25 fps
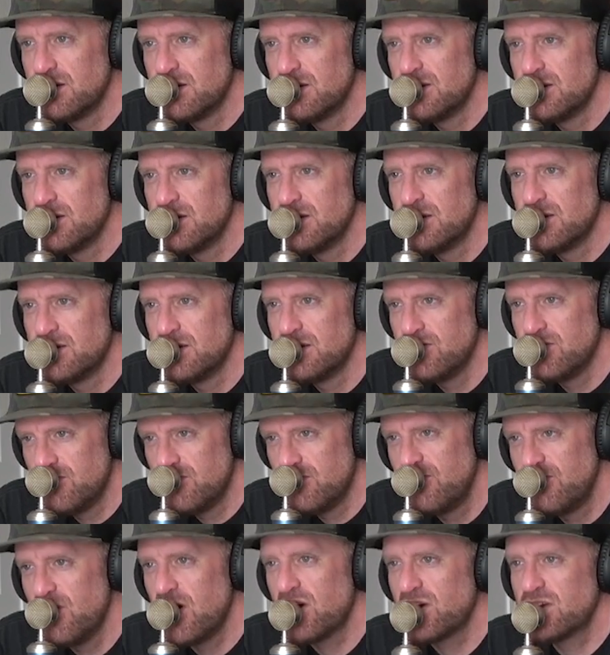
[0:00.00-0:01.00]
Awesome. You
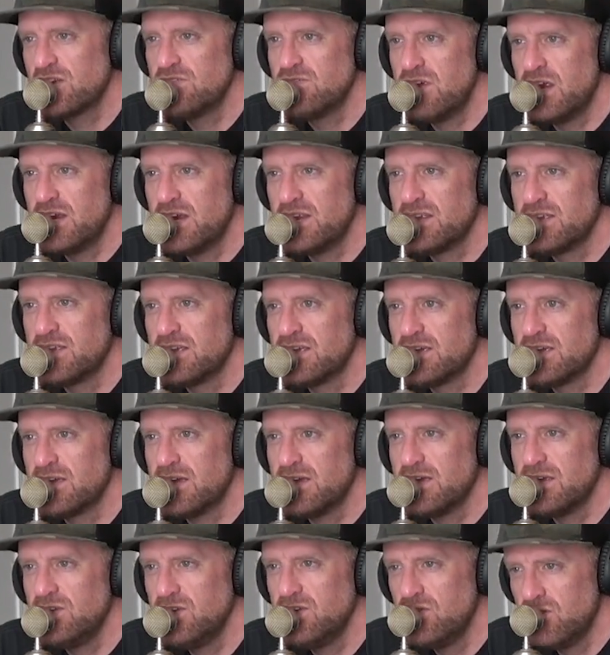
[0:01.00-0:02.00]
fucking ready,
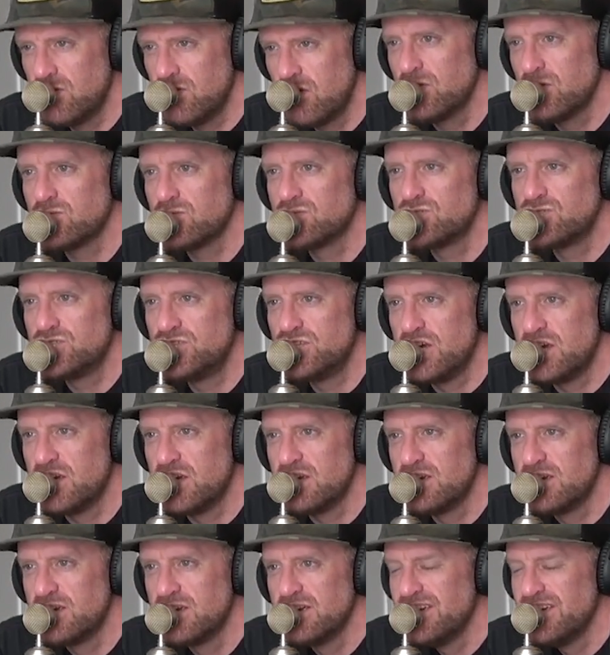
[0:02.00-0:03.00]
okay? You don't know
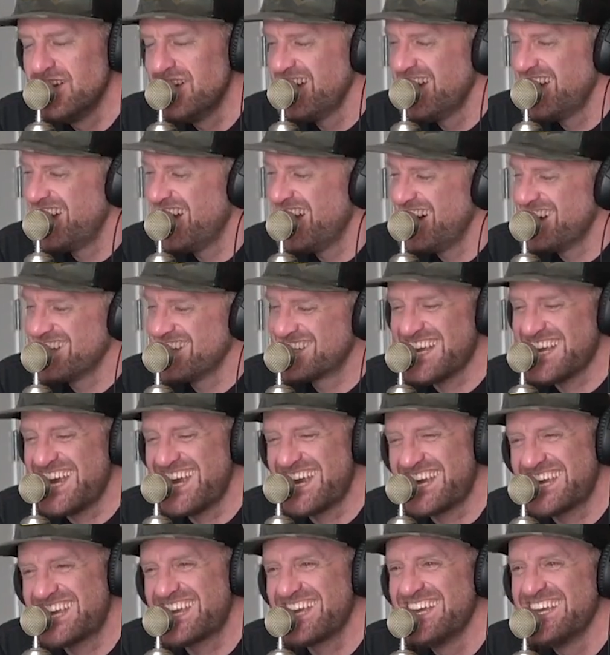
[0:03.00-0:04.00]
shit. And I was
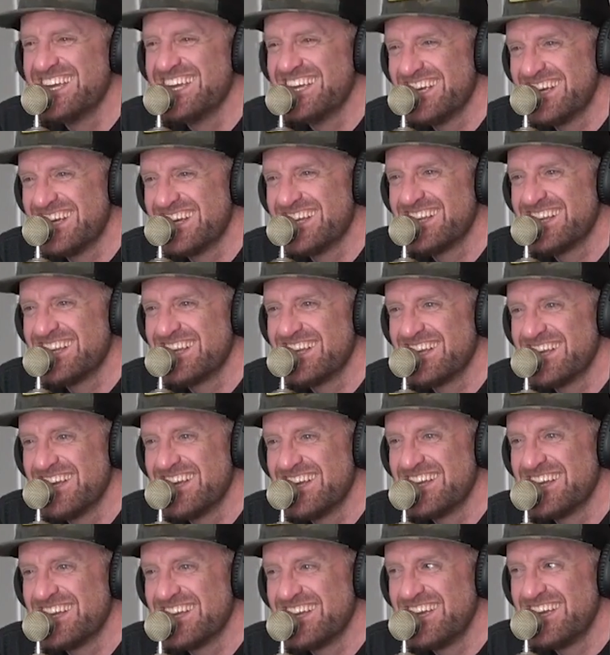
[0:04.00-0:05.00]
like,
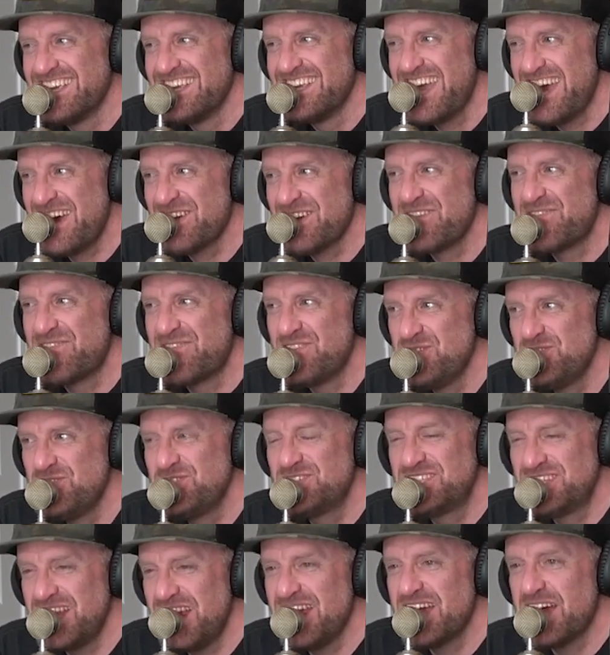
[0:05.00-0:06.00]
yeah, if you
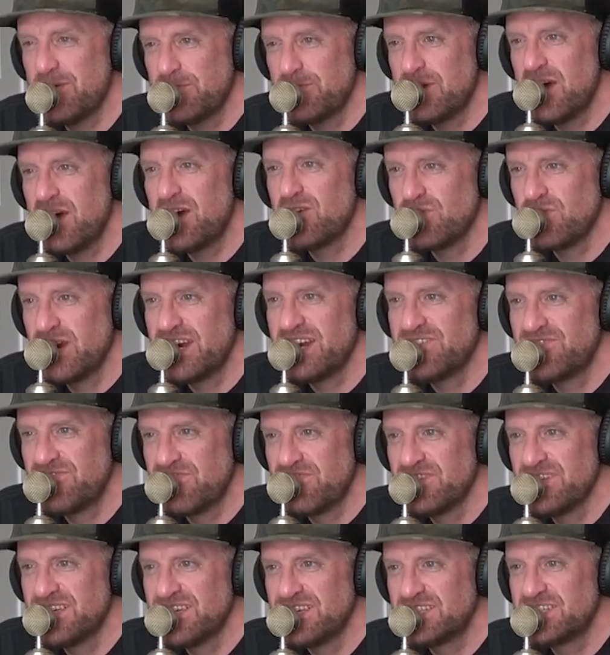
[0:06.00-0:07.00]
say I'm not ready
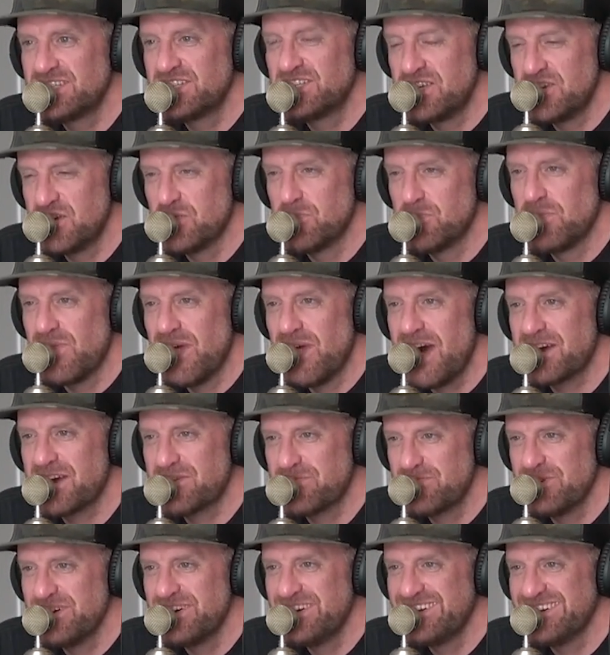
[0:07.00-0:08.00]
for this to your
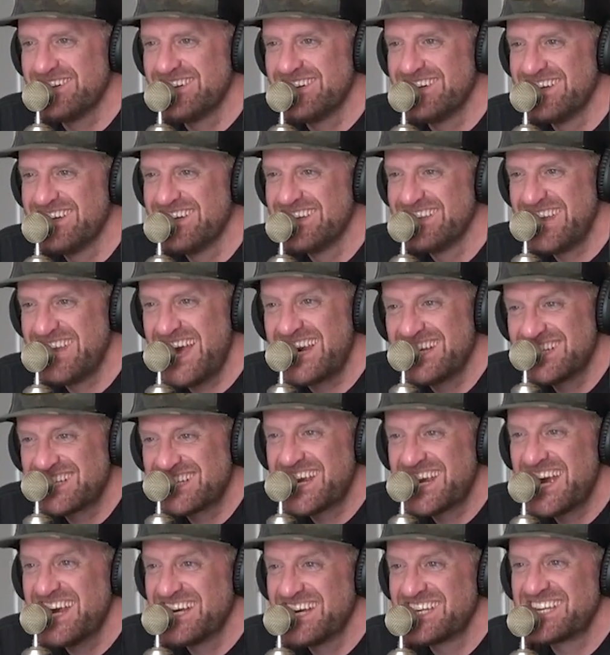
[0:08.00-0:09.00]
black belt, that is
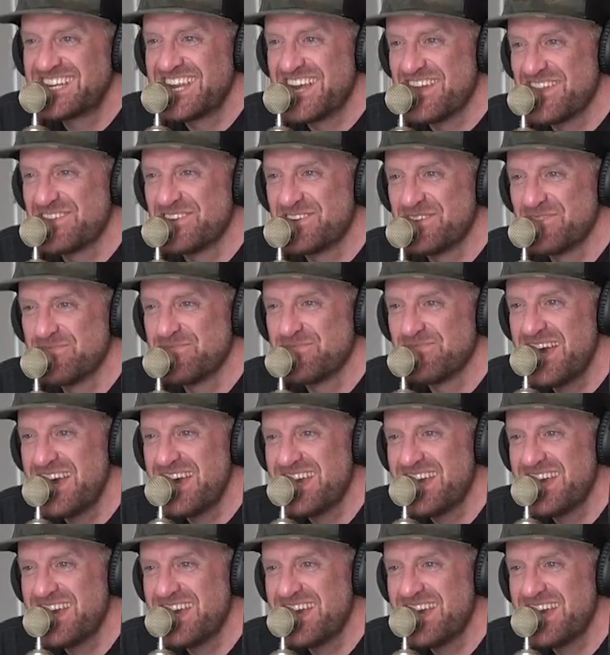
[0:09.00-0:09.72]
kind of telling him, hey,